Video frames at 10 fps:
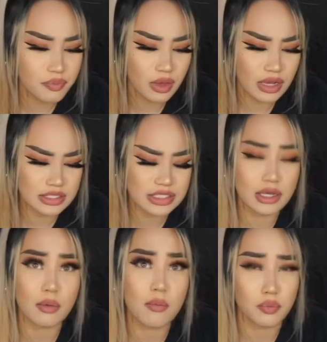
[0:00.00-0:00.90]
It's like
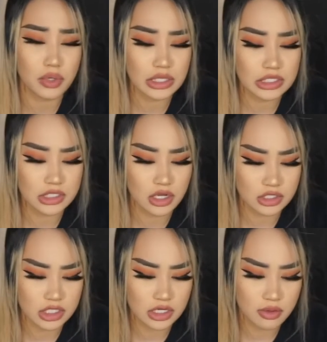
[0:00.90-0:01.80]
really
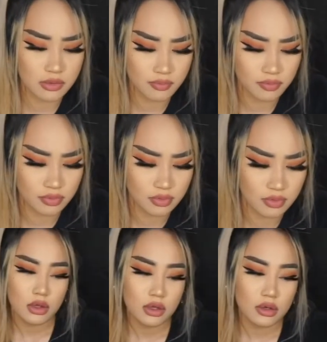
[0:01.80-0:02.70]
salty.
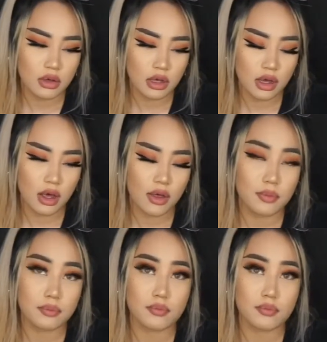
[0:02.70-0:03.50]
I got